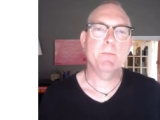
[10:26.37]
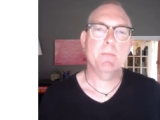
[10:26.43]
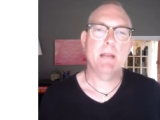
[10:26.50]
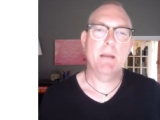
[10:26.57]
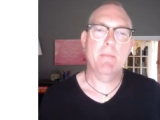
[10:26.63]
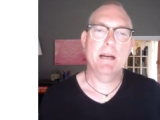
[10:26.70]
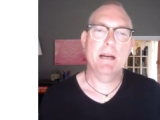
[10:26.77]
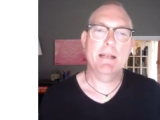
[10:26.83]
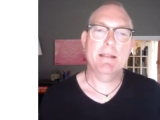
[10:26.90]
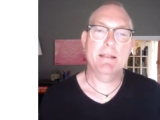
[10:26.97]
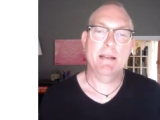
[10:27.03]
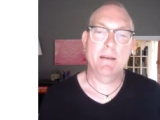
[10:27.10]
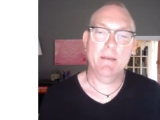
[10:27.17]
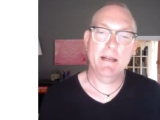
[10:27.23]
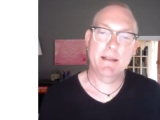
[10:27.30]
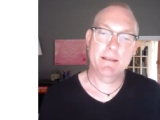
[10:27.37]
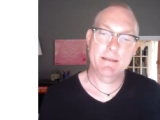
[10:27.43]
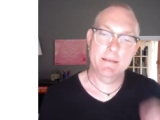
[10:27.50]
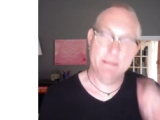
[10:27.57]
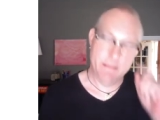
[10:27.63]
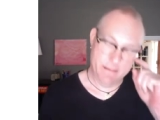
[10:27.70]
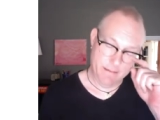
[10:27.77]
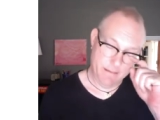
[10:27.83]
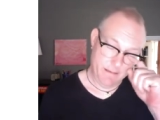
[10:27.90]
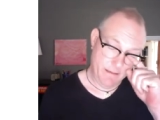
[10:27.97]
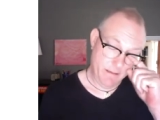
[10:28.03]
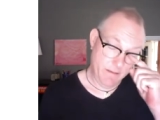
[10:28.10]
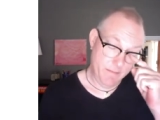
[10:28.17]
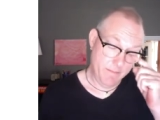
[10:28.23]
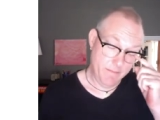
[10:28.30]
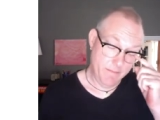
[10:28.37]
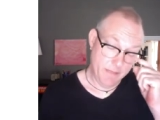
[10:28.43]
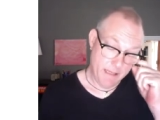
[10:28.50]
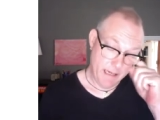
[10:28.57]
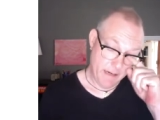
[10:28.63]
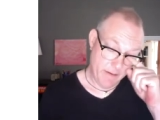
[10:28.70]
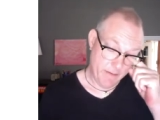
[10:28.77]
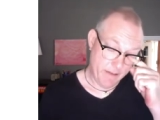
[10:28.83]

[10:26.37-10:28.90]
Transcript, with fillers: I might I might do Monero